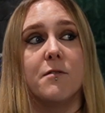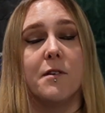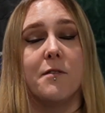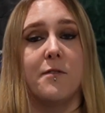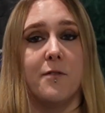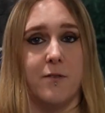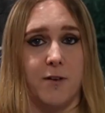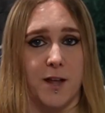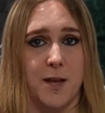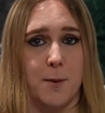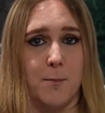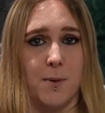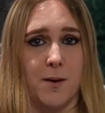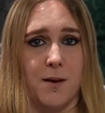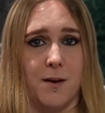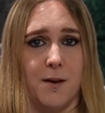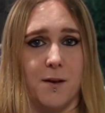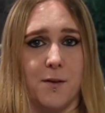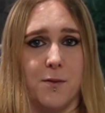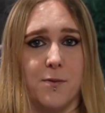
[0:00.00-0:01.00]
a flight
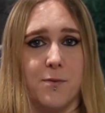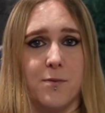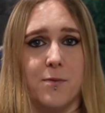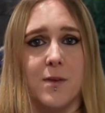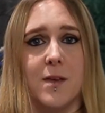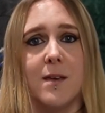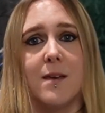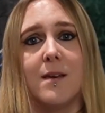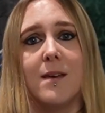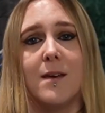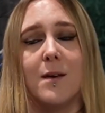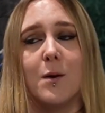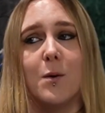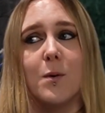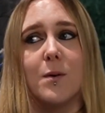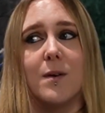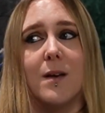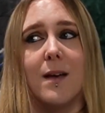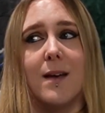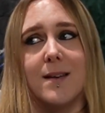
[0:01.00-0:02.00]
path,
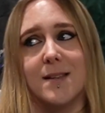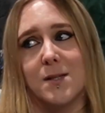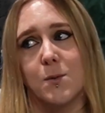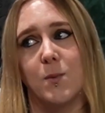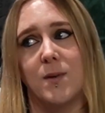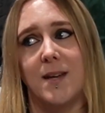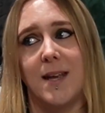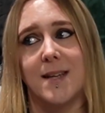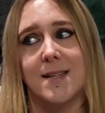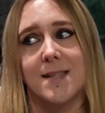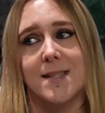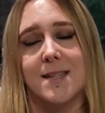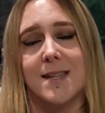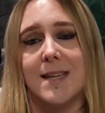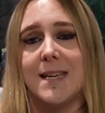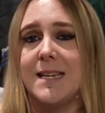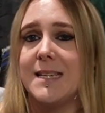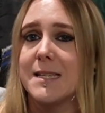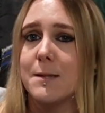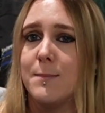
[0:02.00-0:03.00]
as we're next to
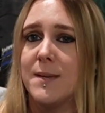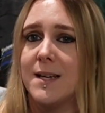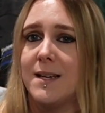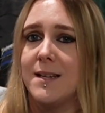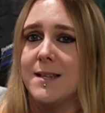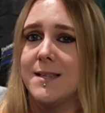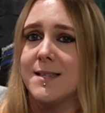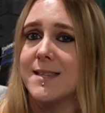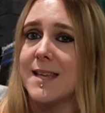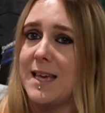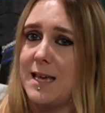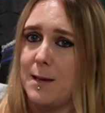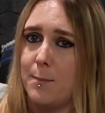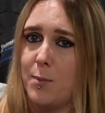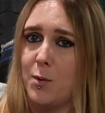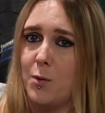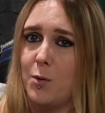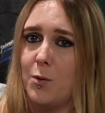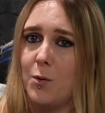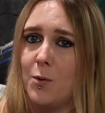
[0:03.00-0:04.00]
East Midlands
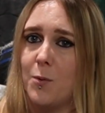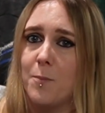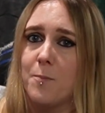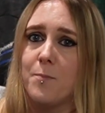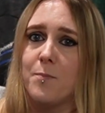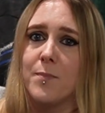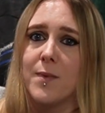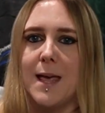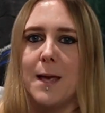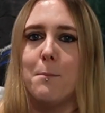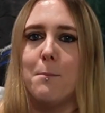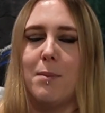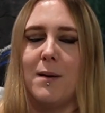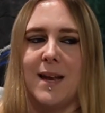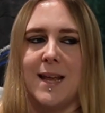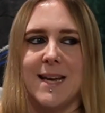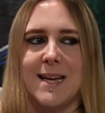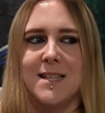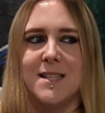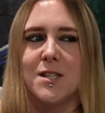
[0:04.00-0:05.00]
Airport and
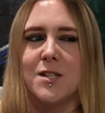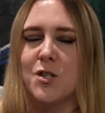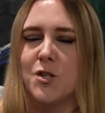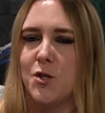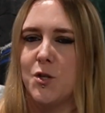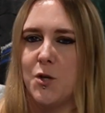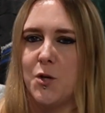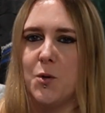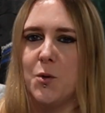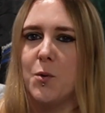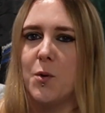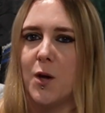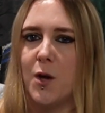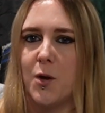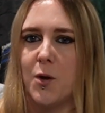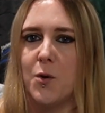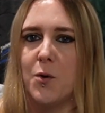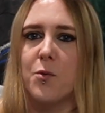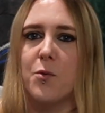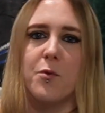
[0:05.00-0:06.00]
planes do
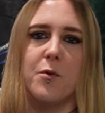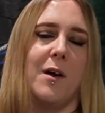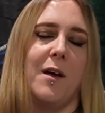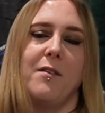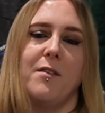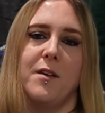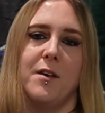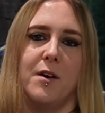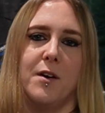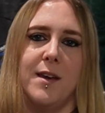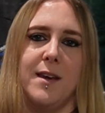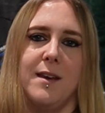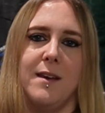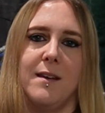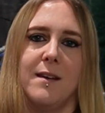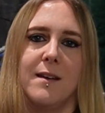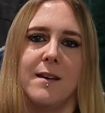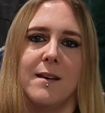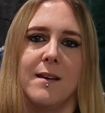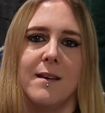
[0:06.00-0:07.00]
go throughout the night.
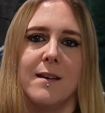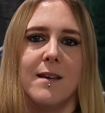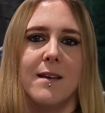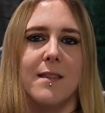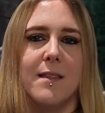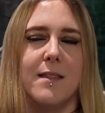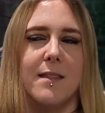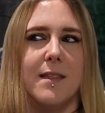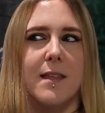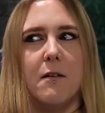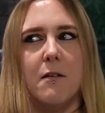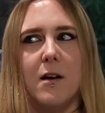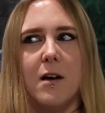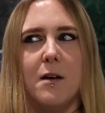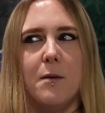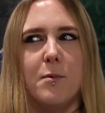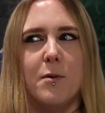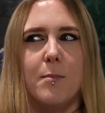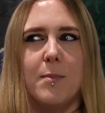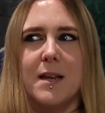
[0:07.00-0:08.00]
There
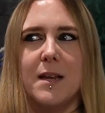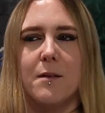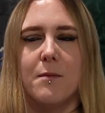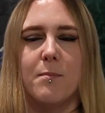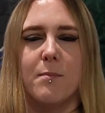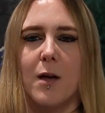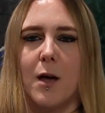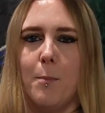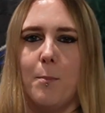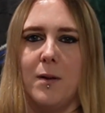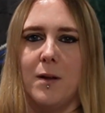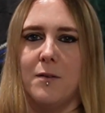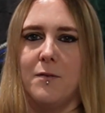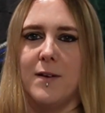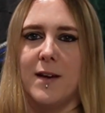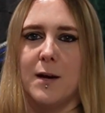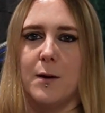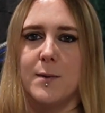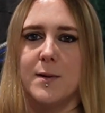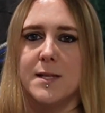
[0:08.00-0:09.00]
are probably a couple of
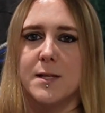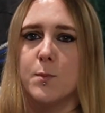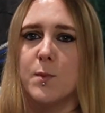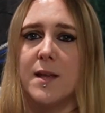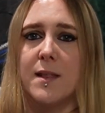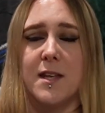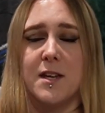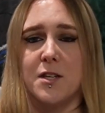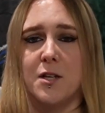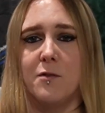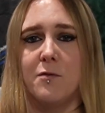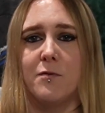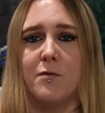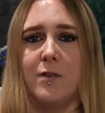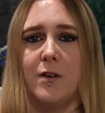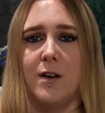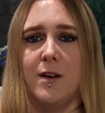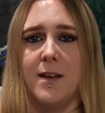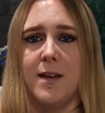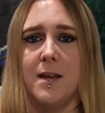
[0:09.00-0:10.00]
hours where they don't
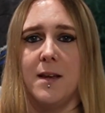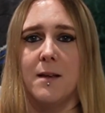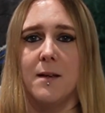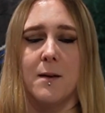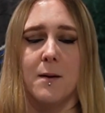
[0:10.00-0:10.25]
fly,